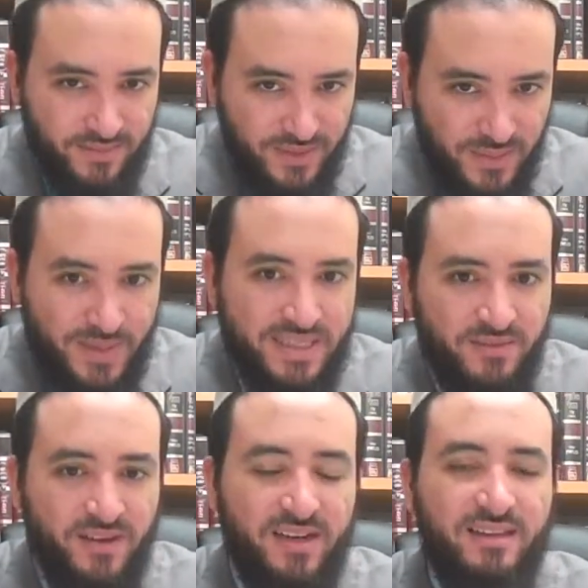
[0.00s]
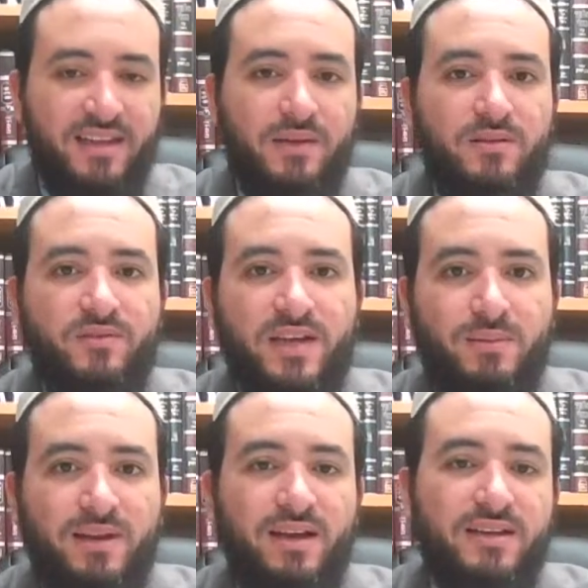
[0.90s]
specifically the level of the
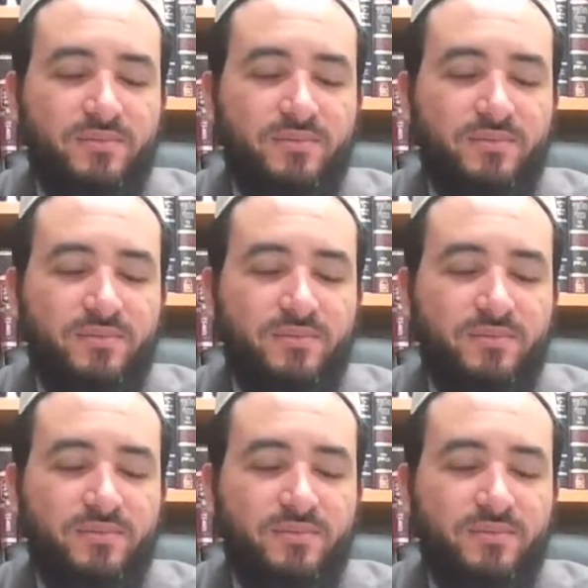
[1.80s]
Kabbalah,